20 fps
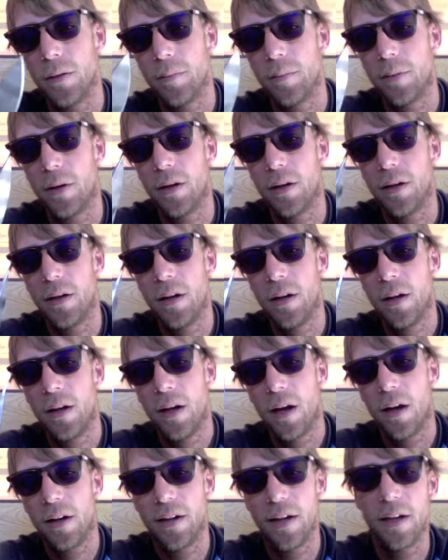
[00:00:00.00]
But
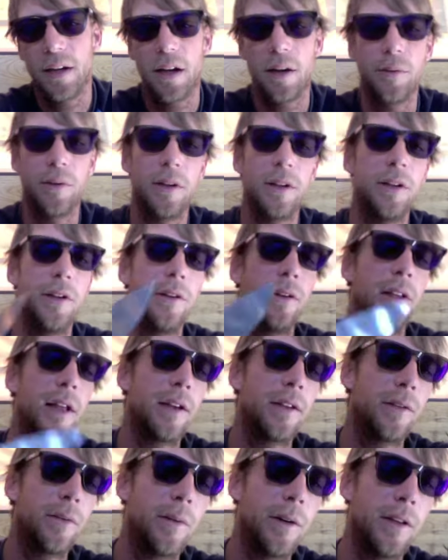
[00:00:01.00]
again, I really do
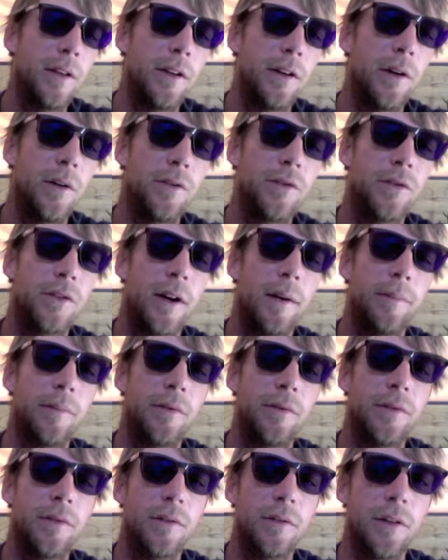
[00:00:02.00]
like the way the ghost
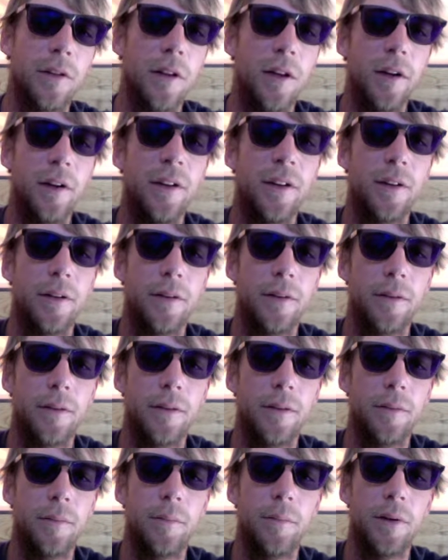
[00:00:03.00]
stripes look.
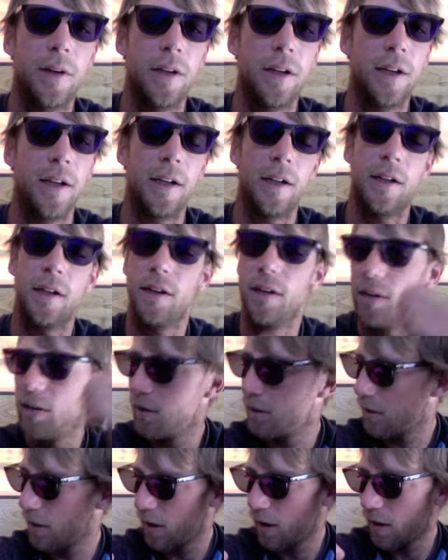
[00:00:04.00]
But again,
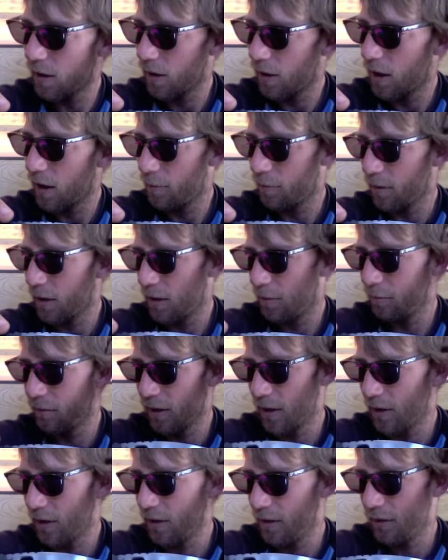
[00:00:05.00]
I'm
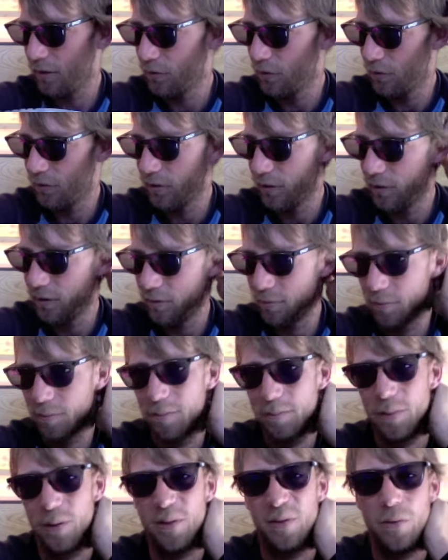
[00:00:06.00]
kind of interested in
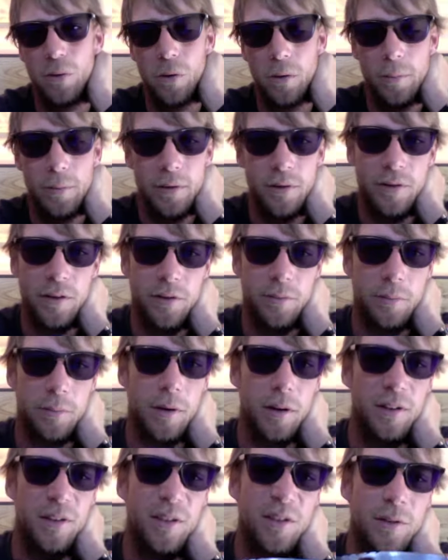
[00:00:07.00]
performance as
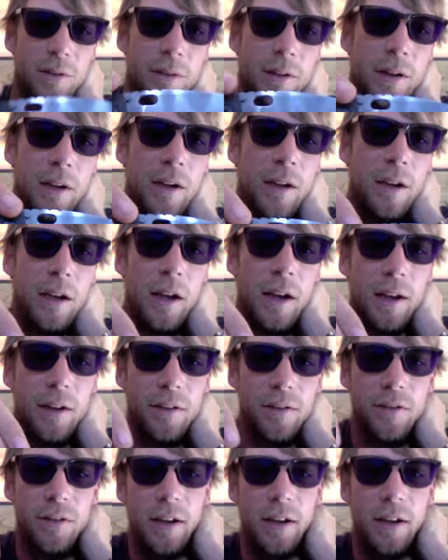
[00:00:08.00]
much as